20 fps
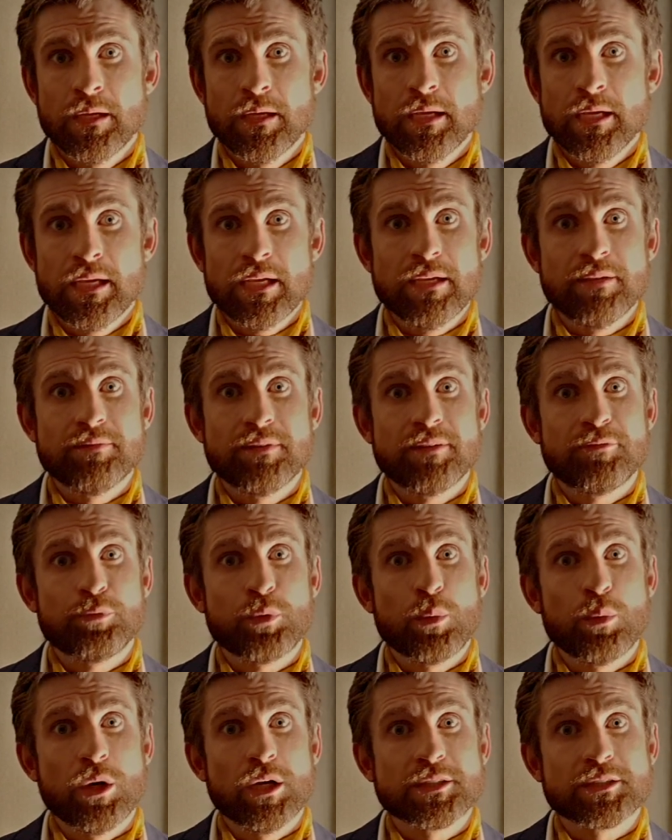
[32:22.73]
Even if we
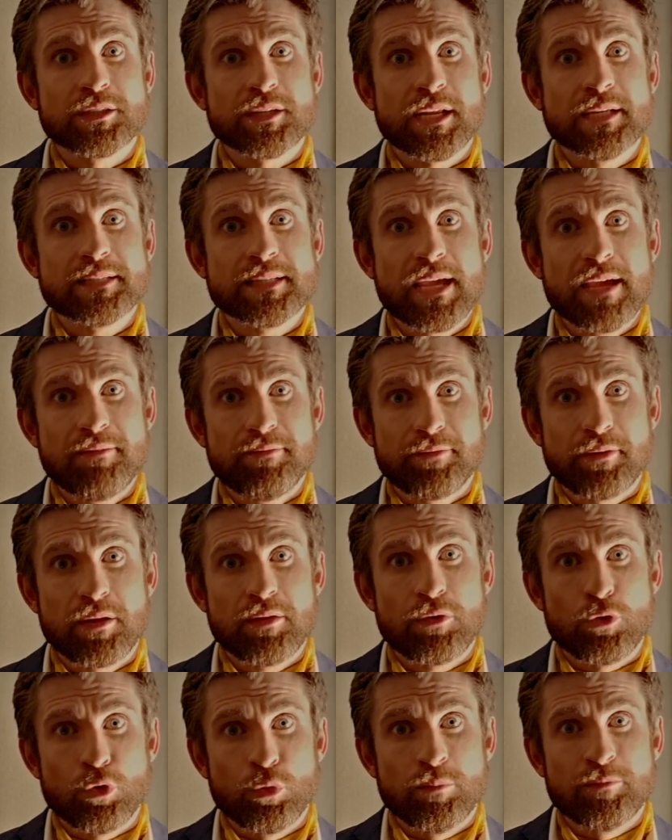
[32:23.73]
were to rent
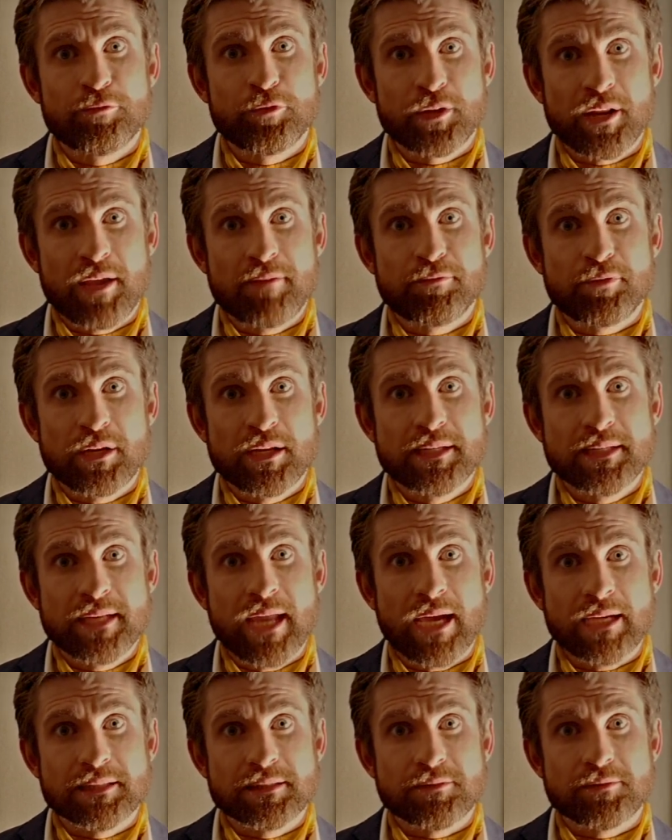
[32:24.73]
every room for every
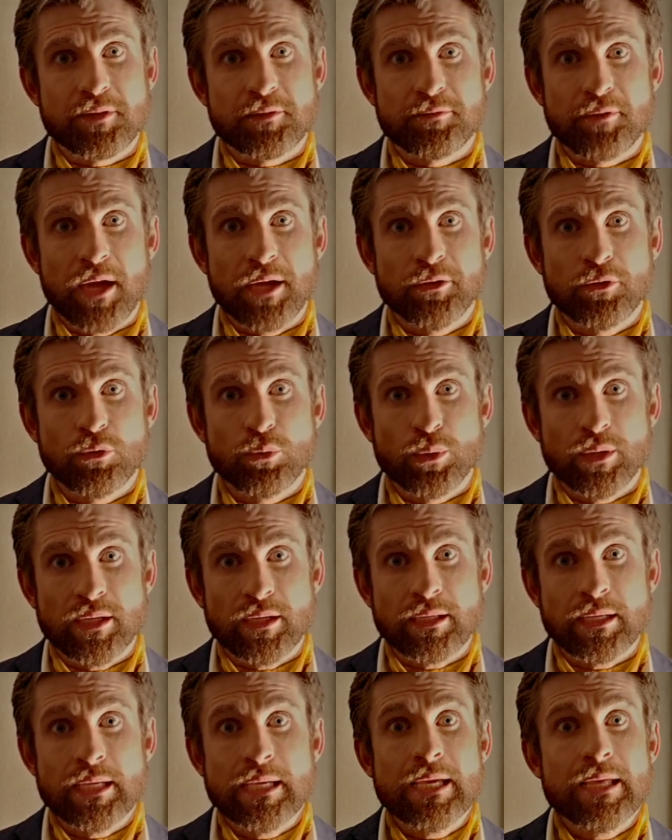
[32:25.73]
night of the final
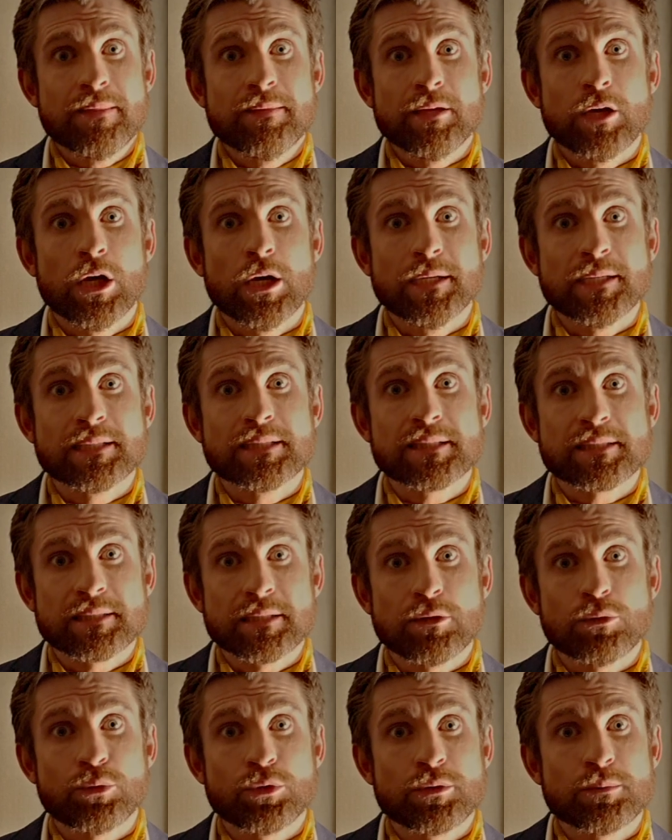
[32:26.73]
week, the earnings
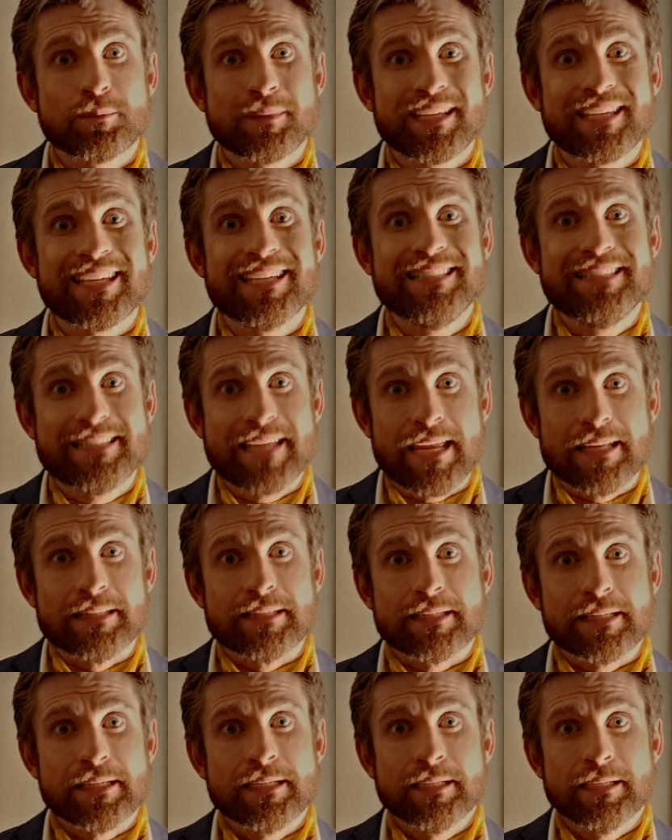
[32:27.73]
still wouldn't make a
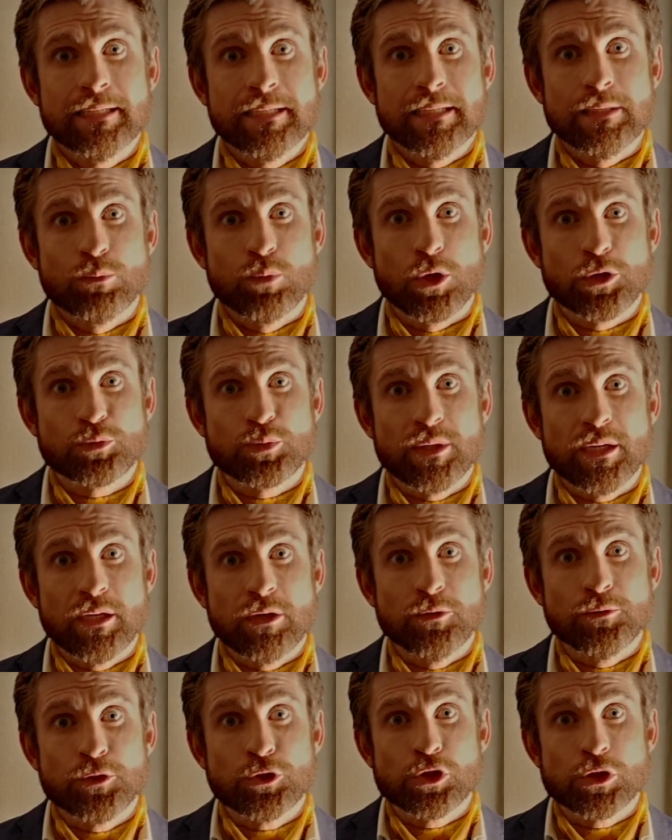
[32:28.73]
dent in what we
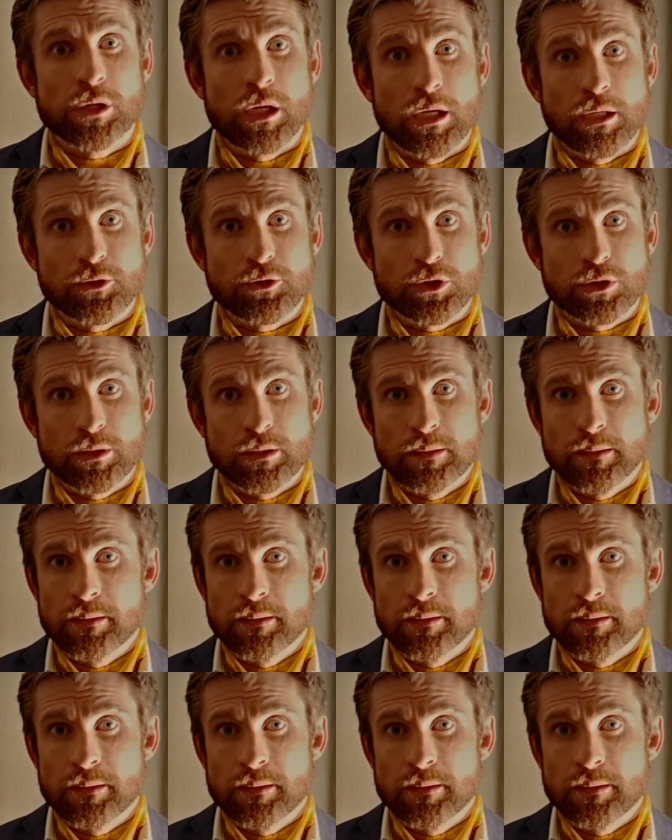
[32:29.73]
owed the church.